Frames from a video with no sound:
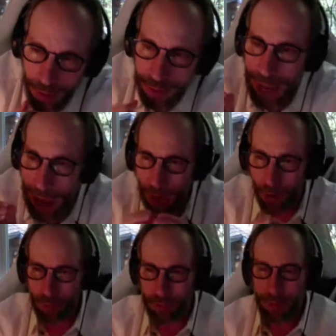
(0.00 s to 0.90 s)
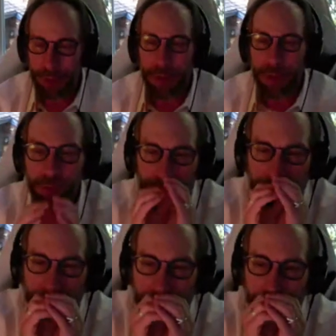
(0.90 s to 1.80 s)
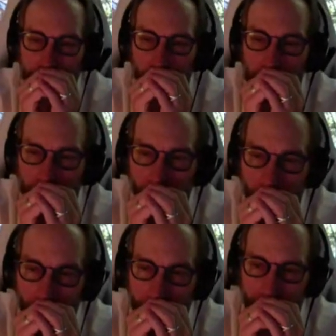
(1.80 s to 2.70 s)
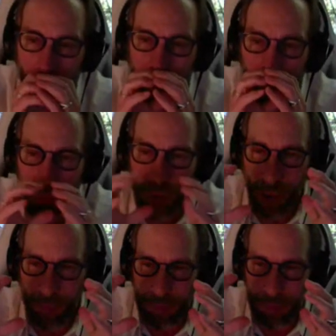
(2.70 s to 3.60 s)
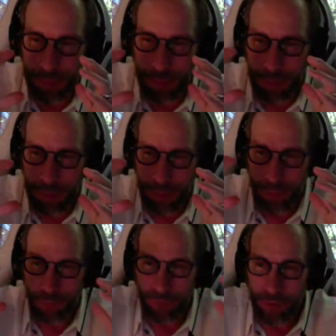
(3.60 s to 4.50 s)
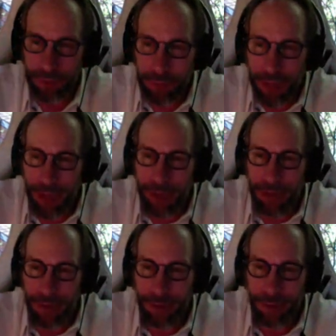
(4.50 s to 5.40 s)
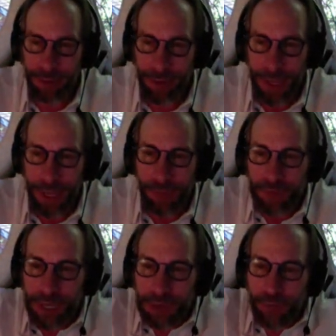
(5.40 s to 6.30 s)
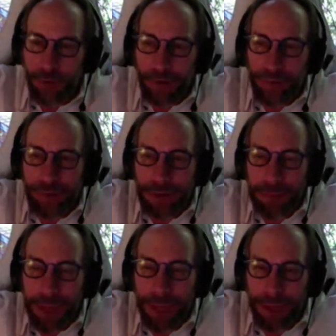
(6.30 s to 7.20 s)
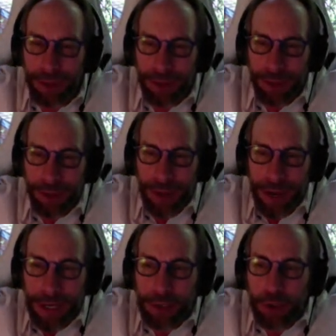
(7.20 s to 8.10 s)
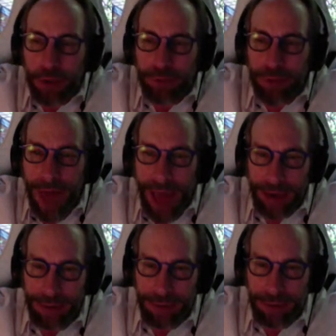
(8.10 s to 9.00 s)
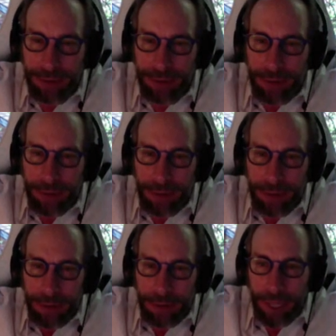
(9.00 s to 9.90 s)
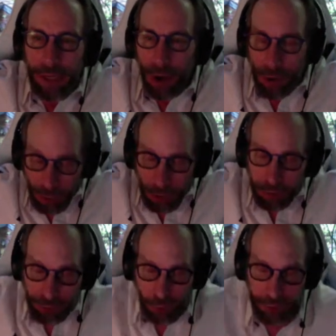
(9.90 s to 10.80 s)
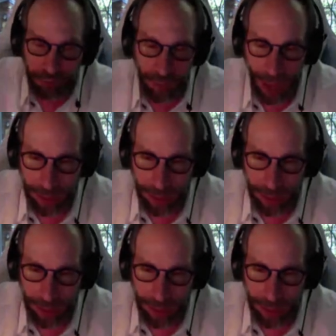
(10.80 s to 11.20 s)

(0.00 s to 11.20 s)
Now, just like if you blow a balloon up very big, if it gets very, very big, it'll look flat. Like our Earth looks flat.